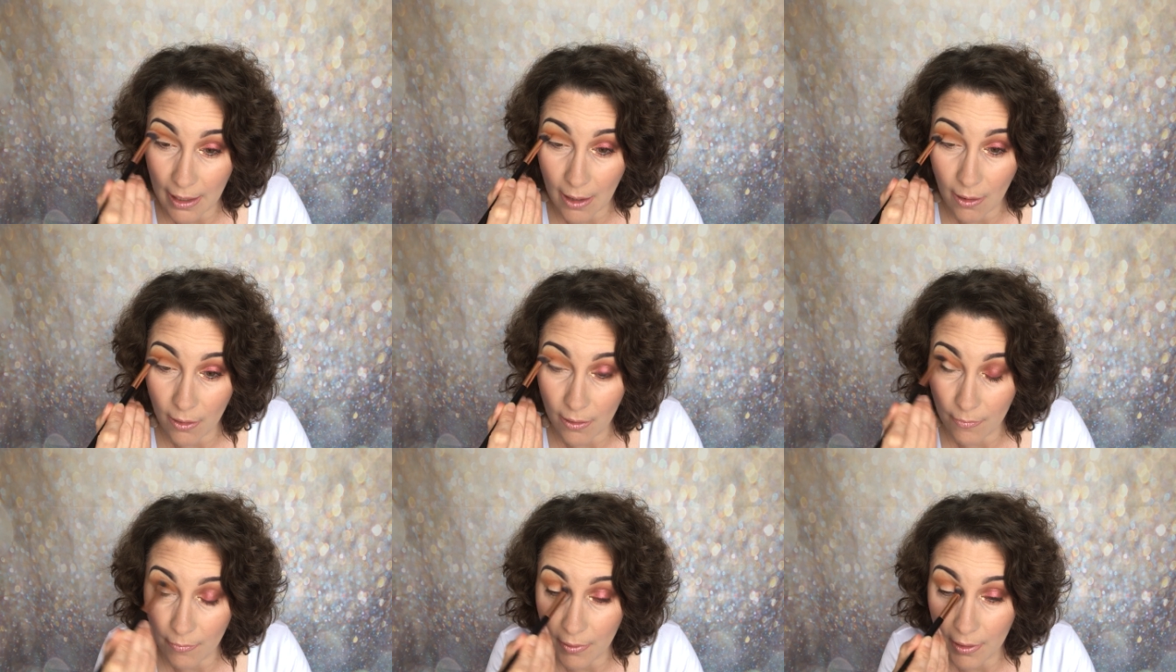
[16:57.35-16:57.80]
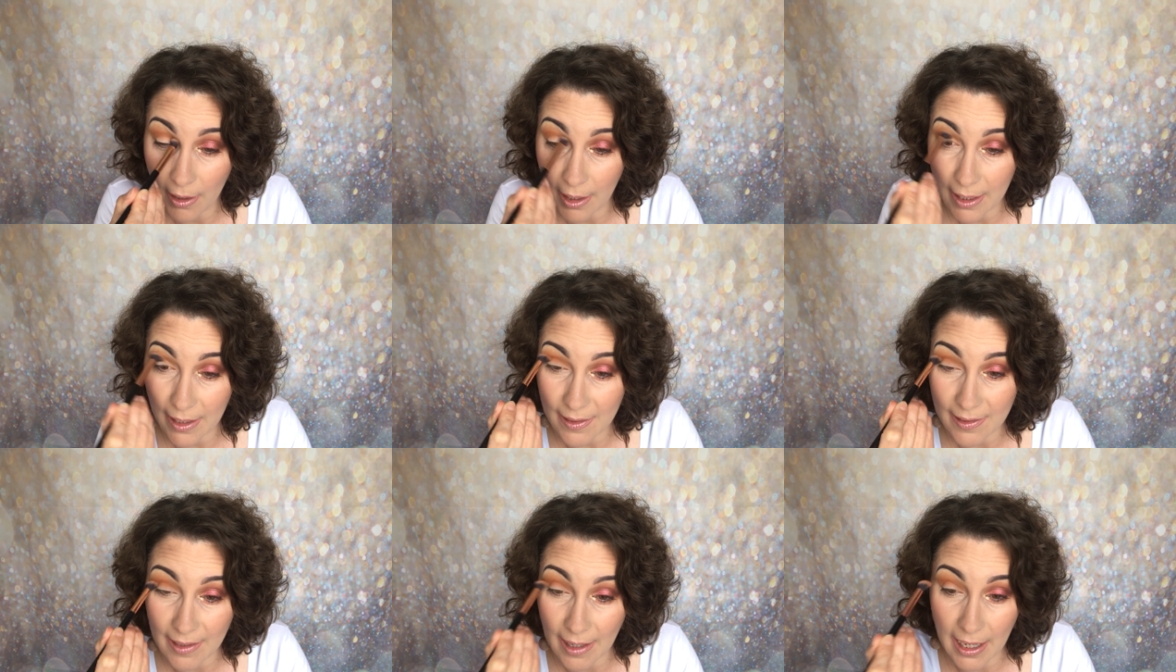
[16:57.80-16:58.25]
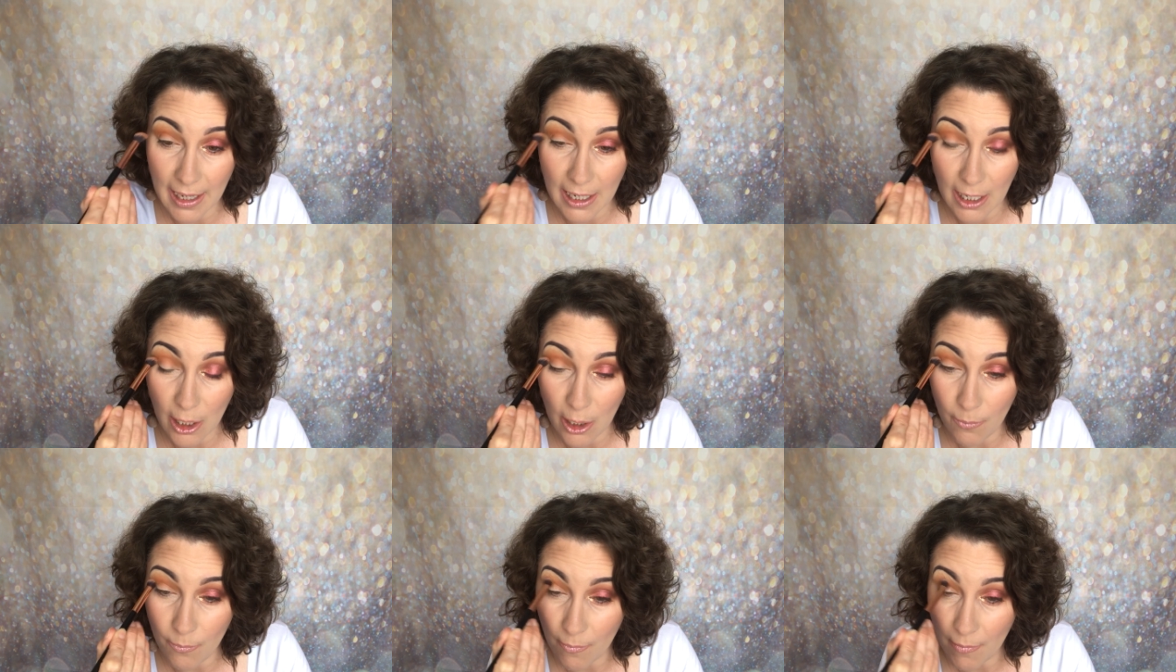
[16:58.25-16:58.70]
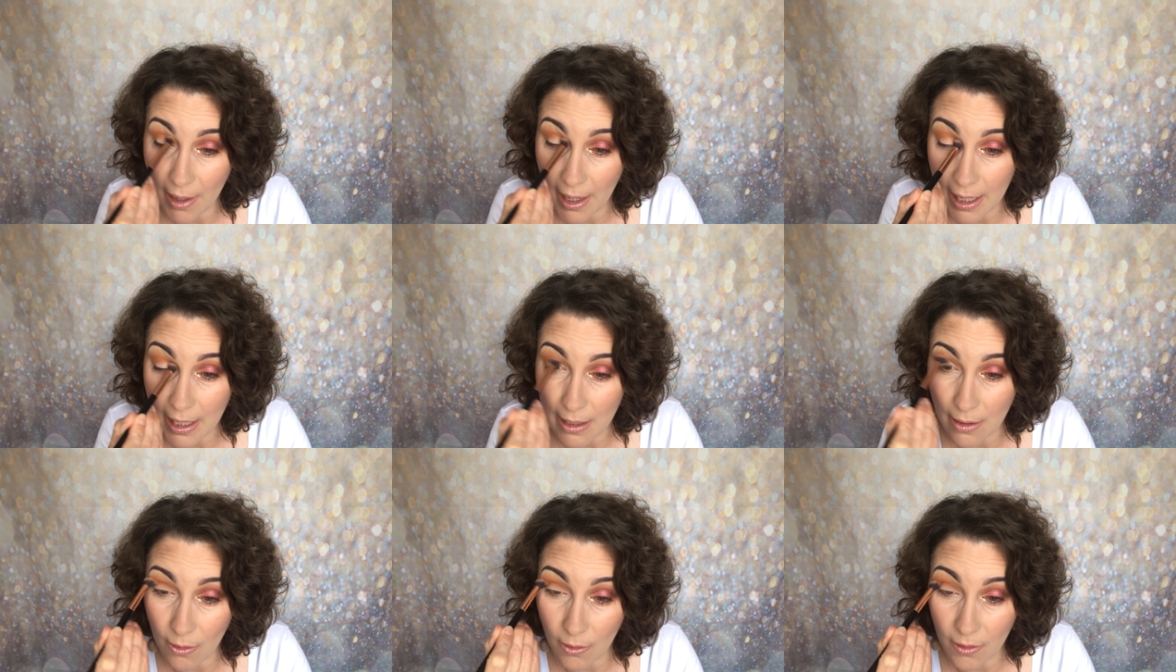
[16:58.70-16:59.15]
Now, like I say, you
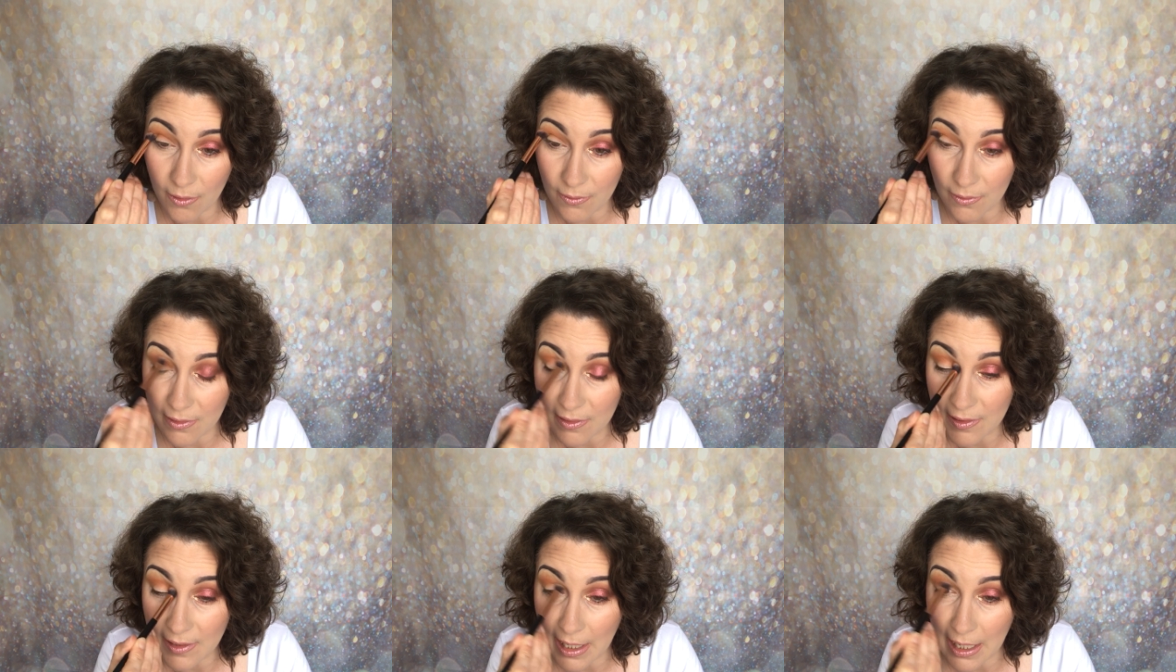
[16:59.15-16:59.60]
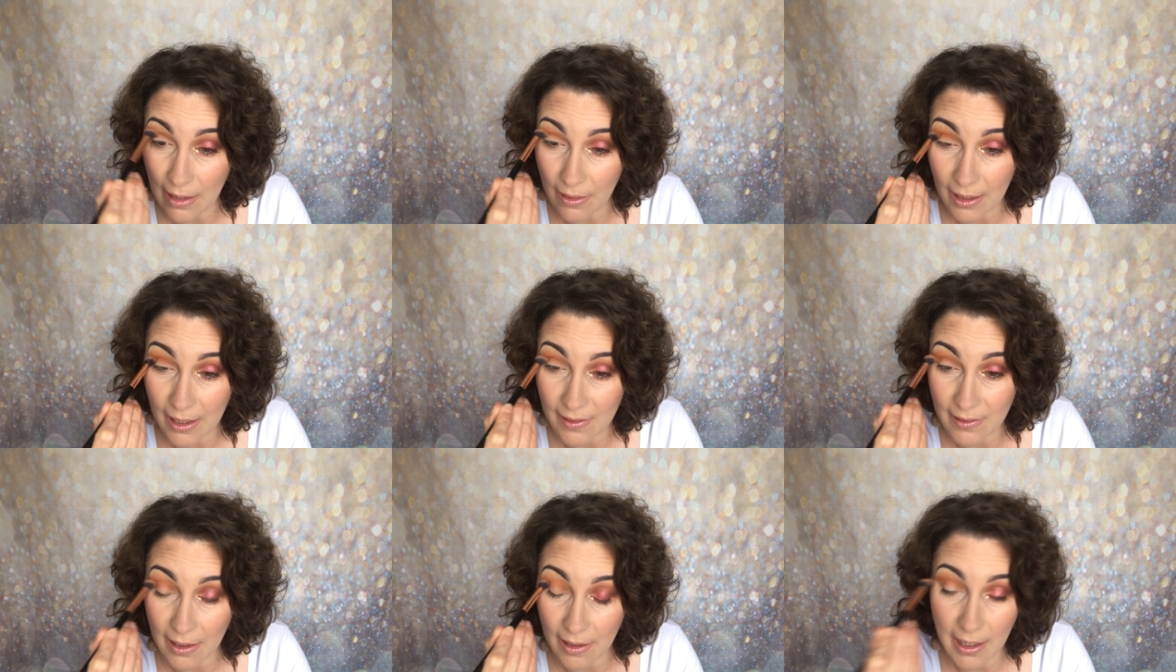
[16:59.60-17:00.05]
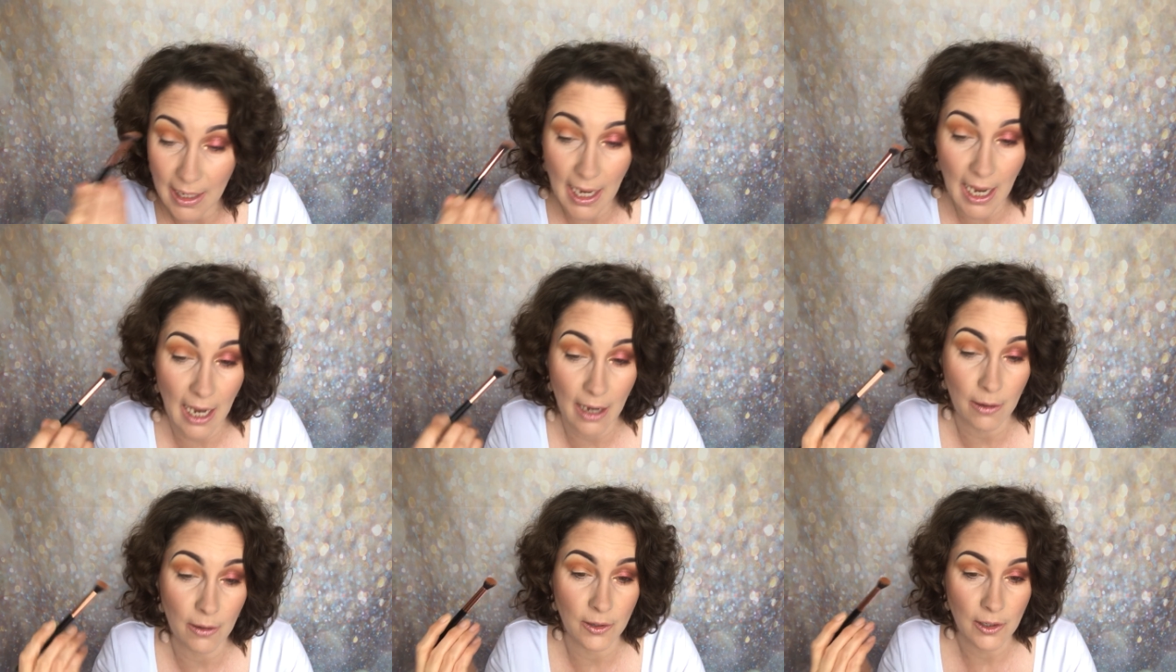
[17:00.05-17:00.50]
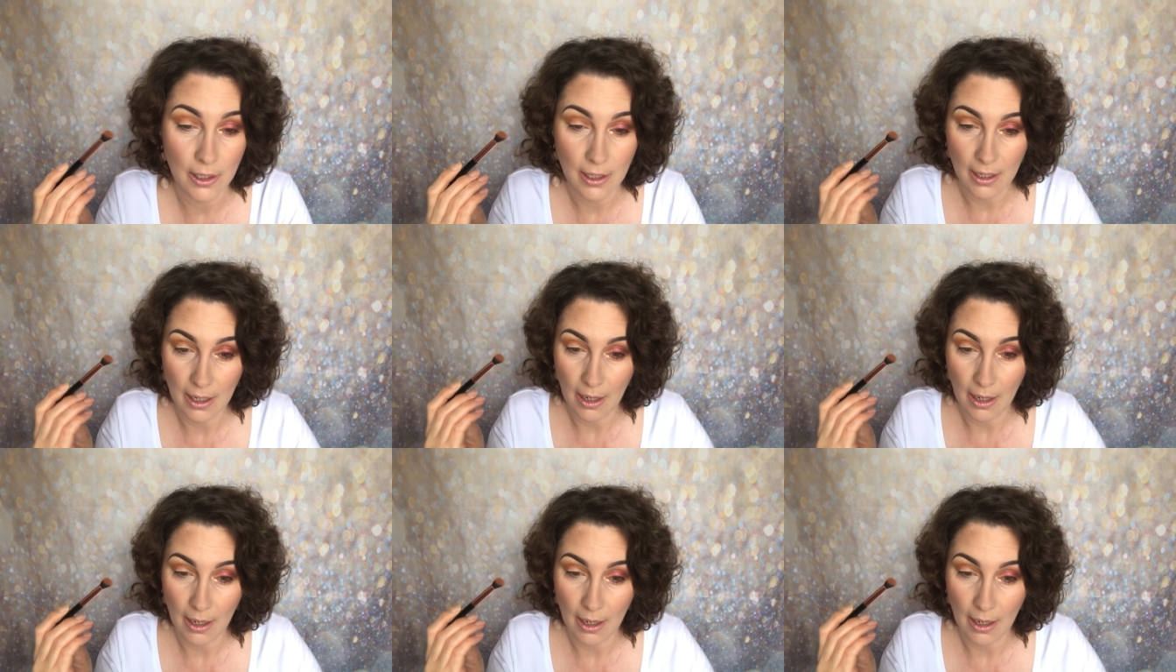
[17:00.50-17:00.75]
may not see this at the end,